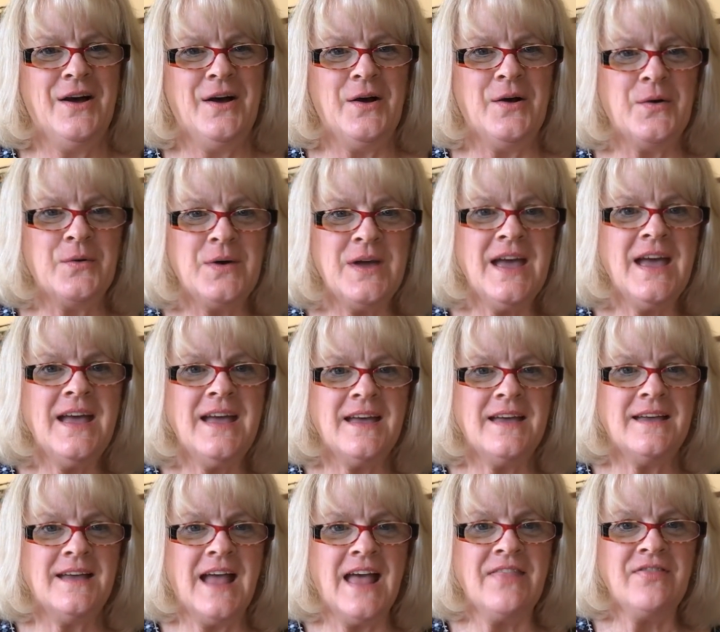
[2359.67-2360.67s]

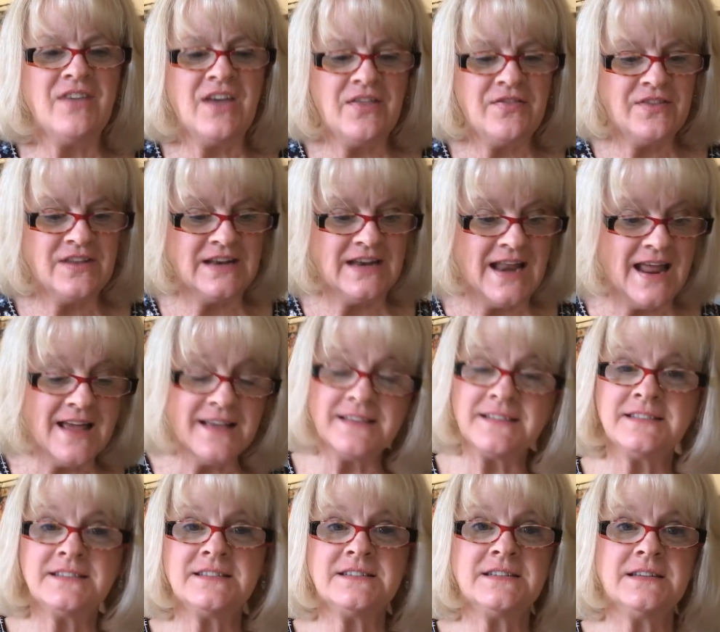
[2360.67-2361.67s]
Okay, and then the
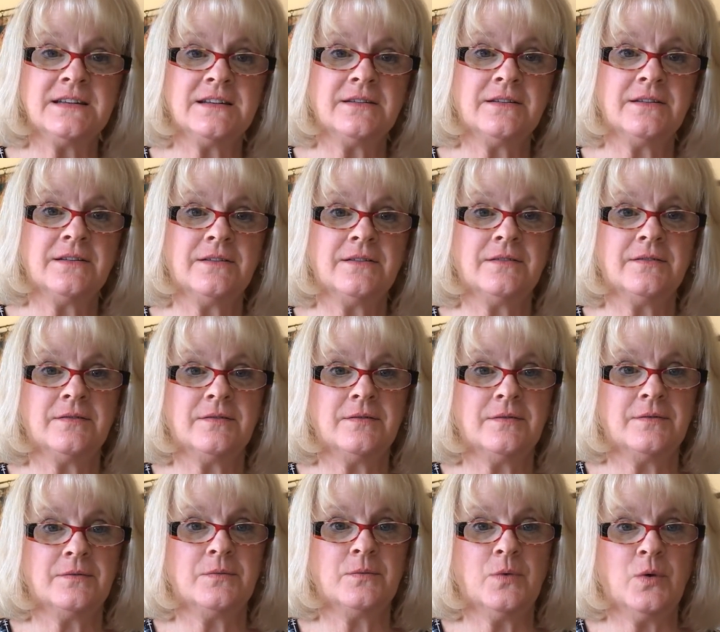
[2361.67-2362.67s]
next
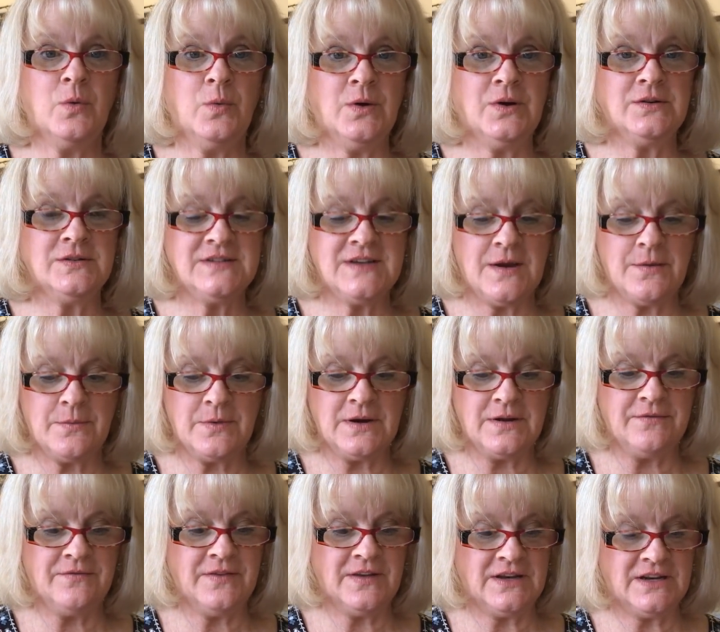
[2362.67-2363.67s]
quilt I want
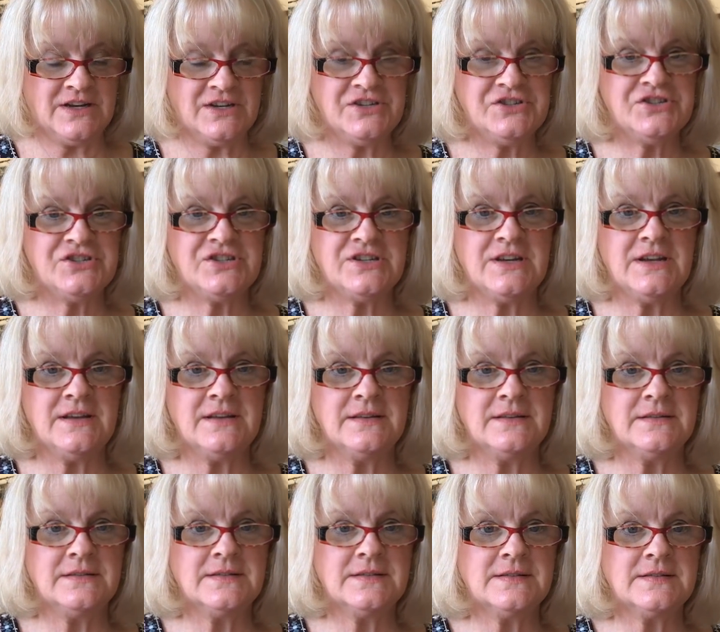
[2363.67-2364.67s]
to finish
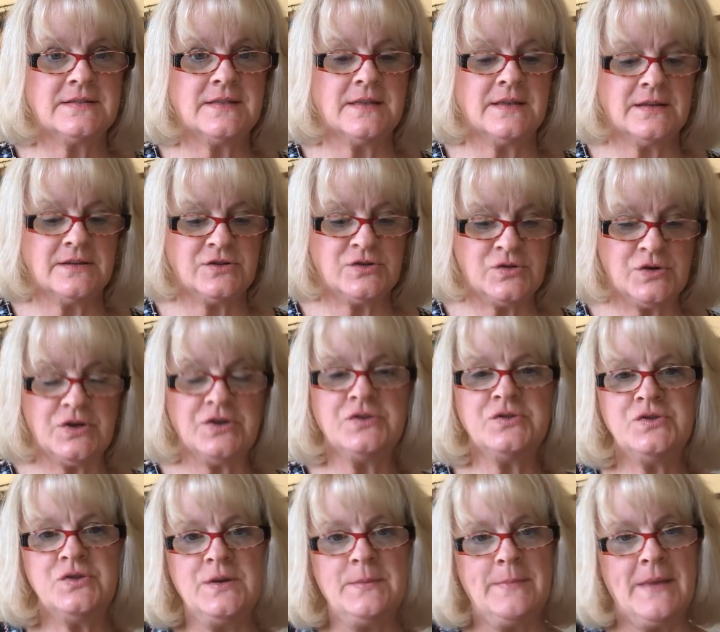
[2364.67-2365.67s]
is the Trick or
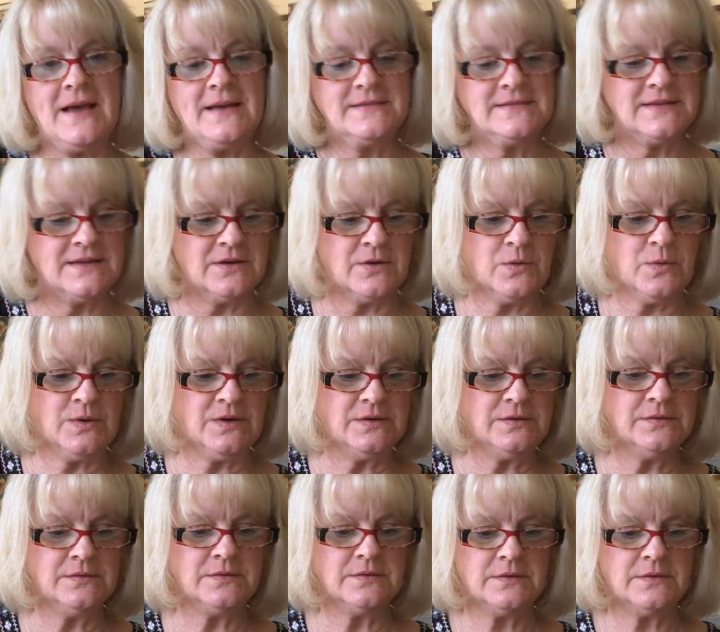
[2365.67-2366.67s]
Treat basket quilt.